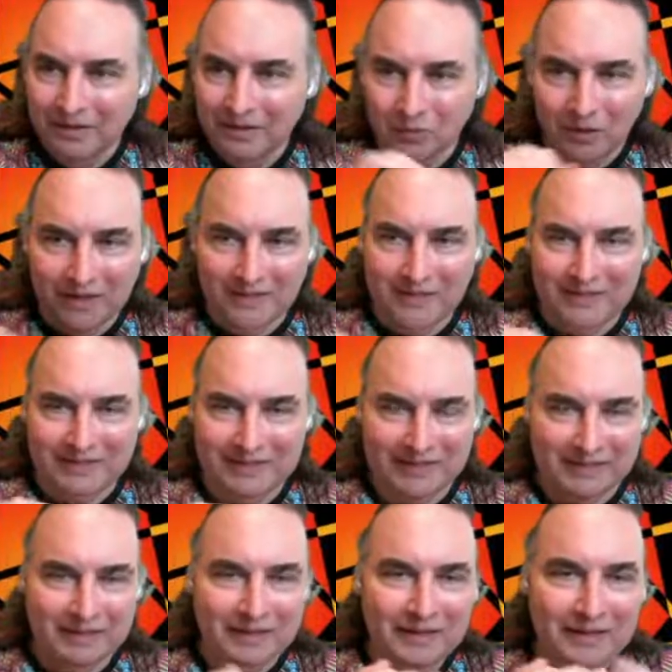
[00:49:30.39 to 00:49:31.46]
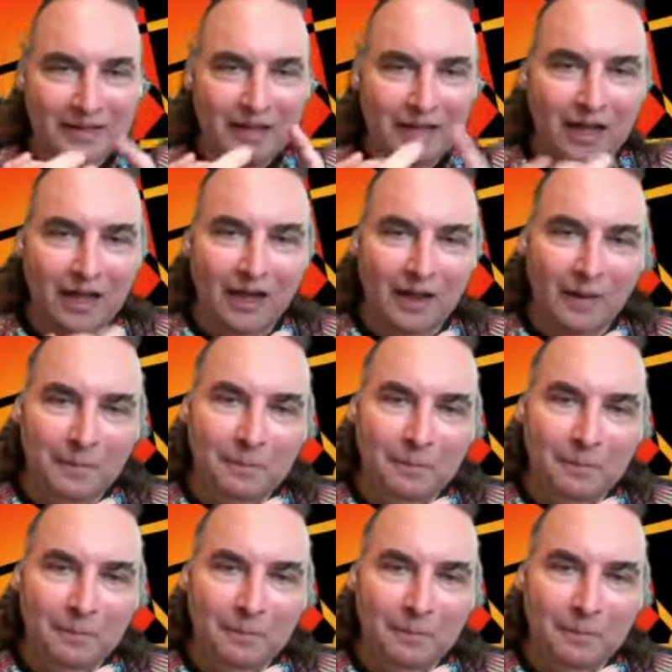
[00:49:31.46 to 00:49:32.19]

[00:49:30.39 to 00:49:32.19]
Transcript: we'll get there in a second. Um,